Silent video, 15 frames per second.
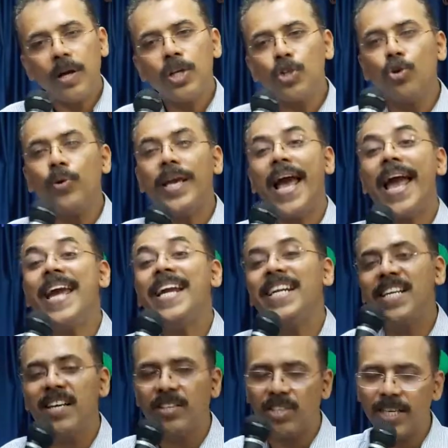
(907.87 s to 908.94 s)
to
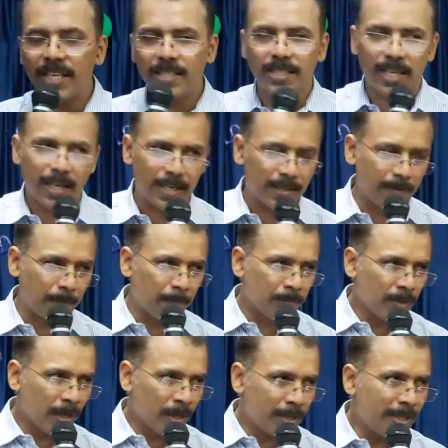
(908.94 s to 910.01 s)
aid teachers.
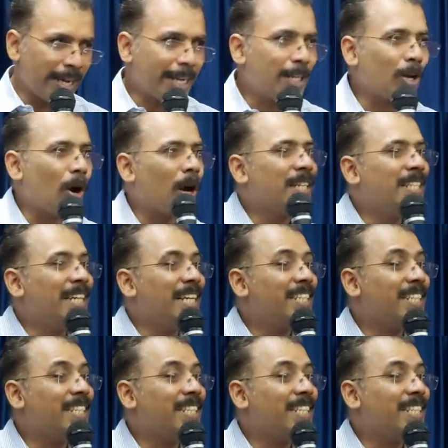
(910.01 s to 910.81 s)
Technology